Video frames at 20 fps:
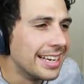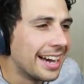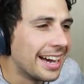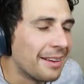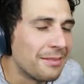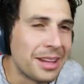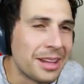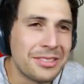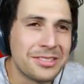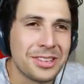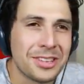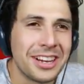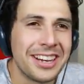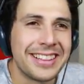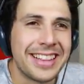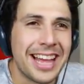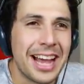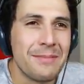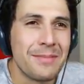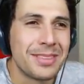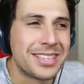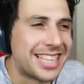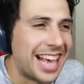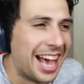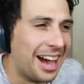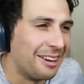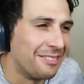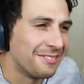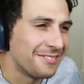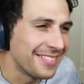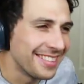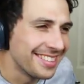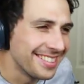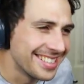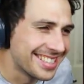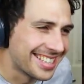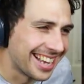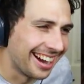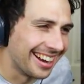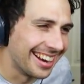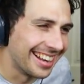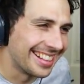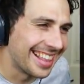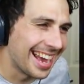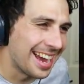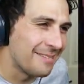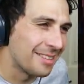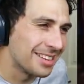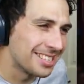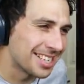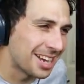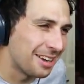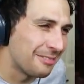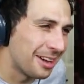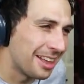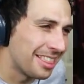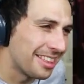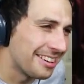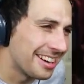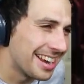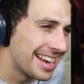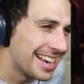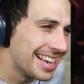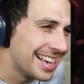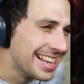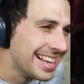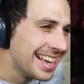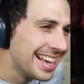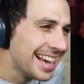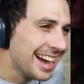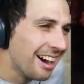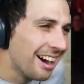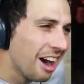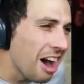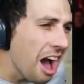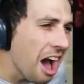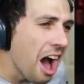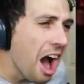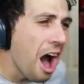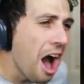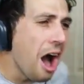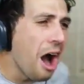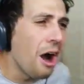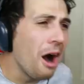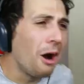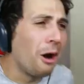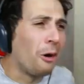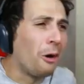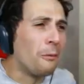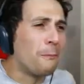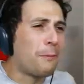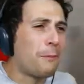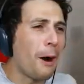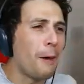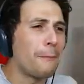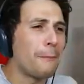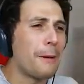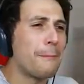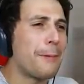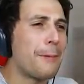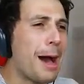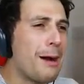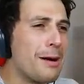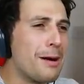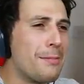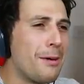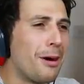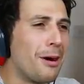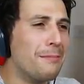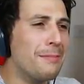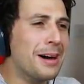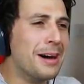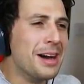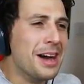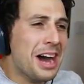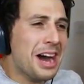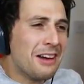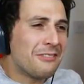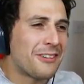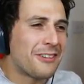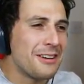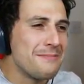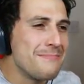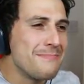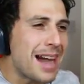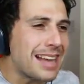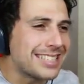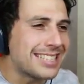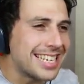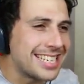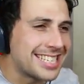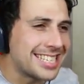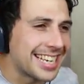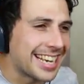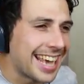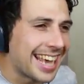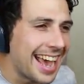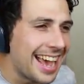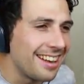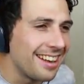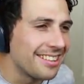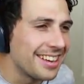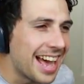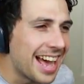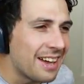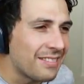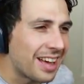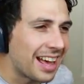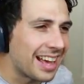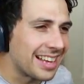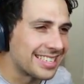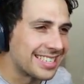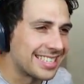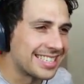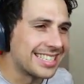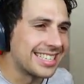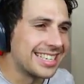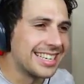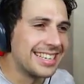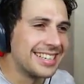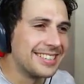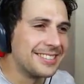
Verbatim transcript: I'm not starting to doubt myself. Starting to doubt myself whether it. Oh! Pop up powerbomb from Matic to Keylor Navas.